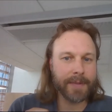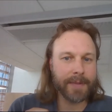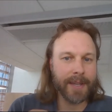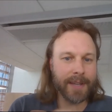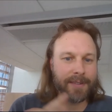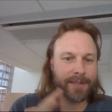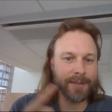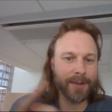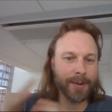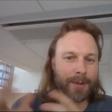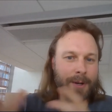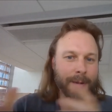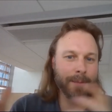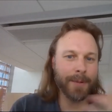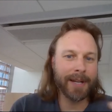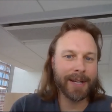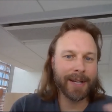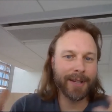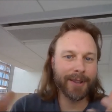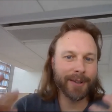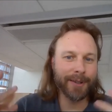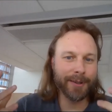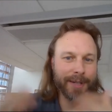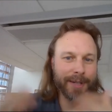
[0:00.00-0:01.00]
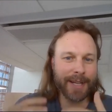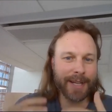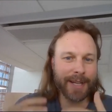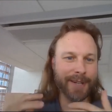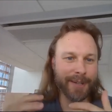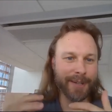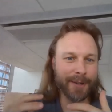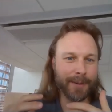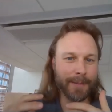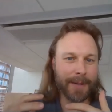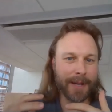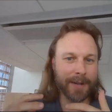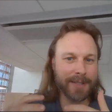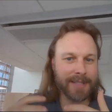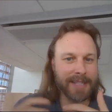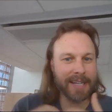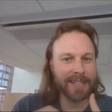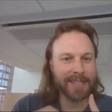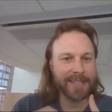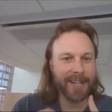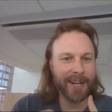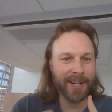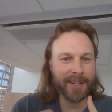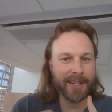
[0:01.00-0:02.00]
And so what we can learn here about
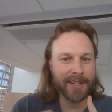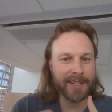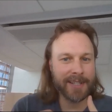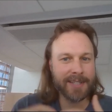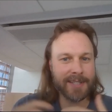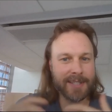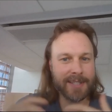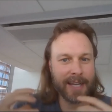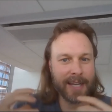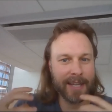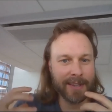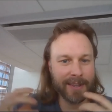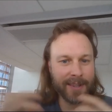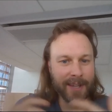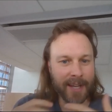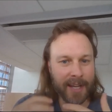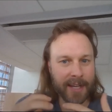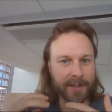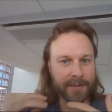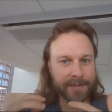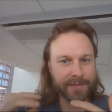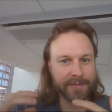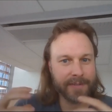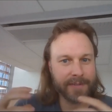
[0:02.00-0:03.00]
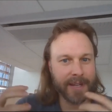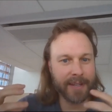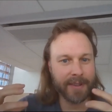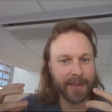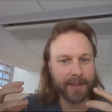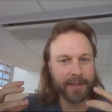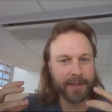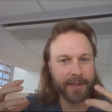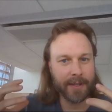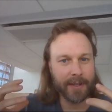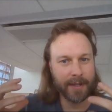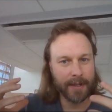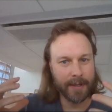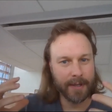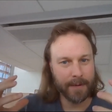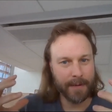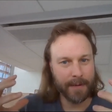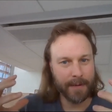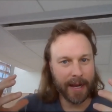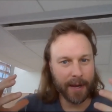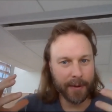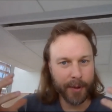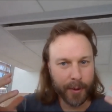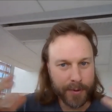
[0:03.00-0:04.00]
tectonics and life and
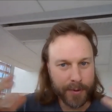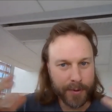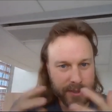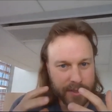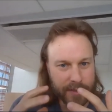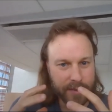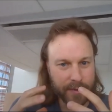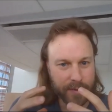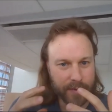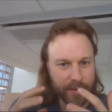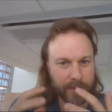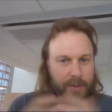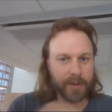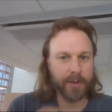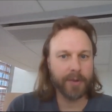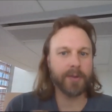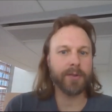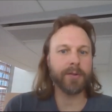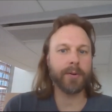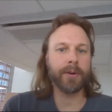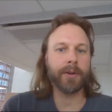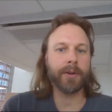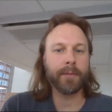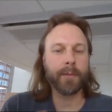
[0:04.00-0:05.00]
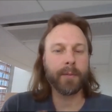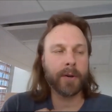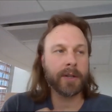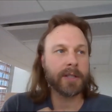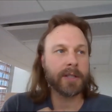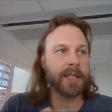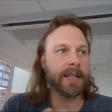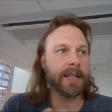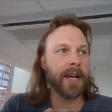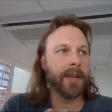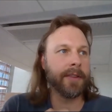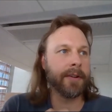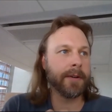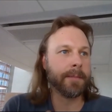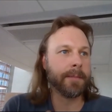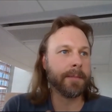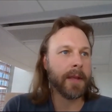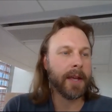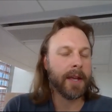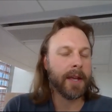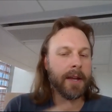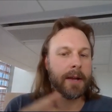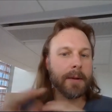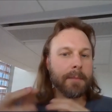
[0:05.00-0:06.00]
how those sort of work together
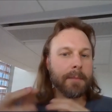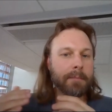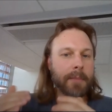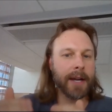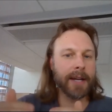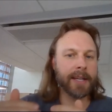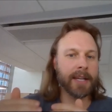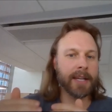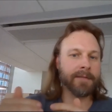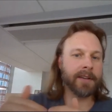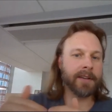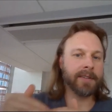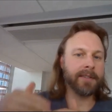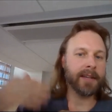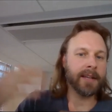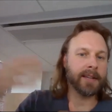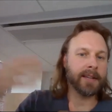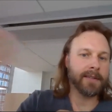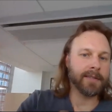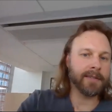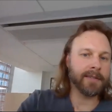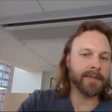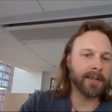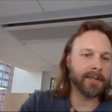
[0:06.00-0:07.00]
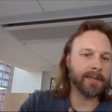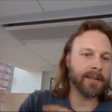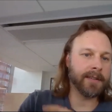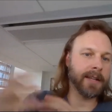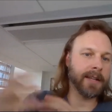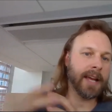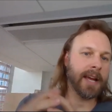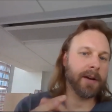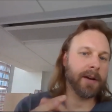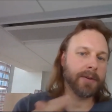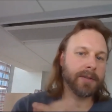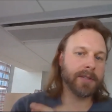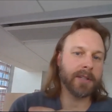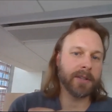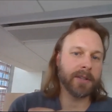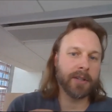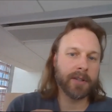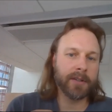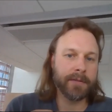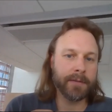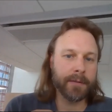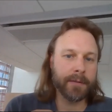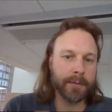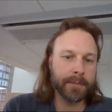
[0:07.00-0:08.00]
might give us insights in how to
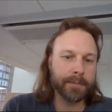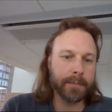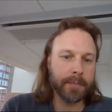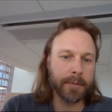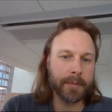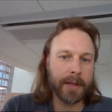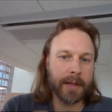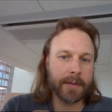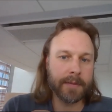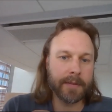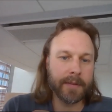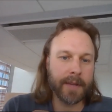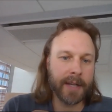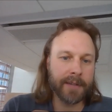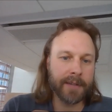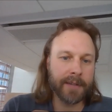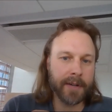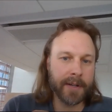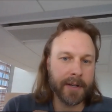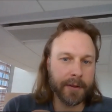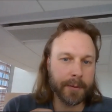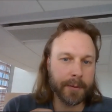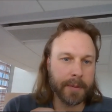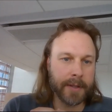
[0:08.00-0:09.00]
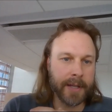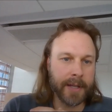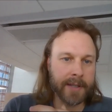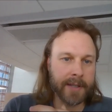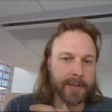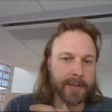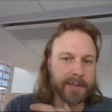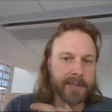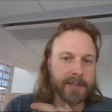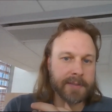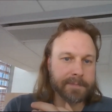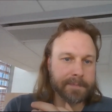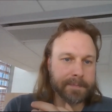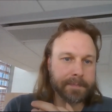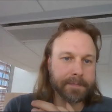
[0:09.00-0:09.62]
look for life on other planets.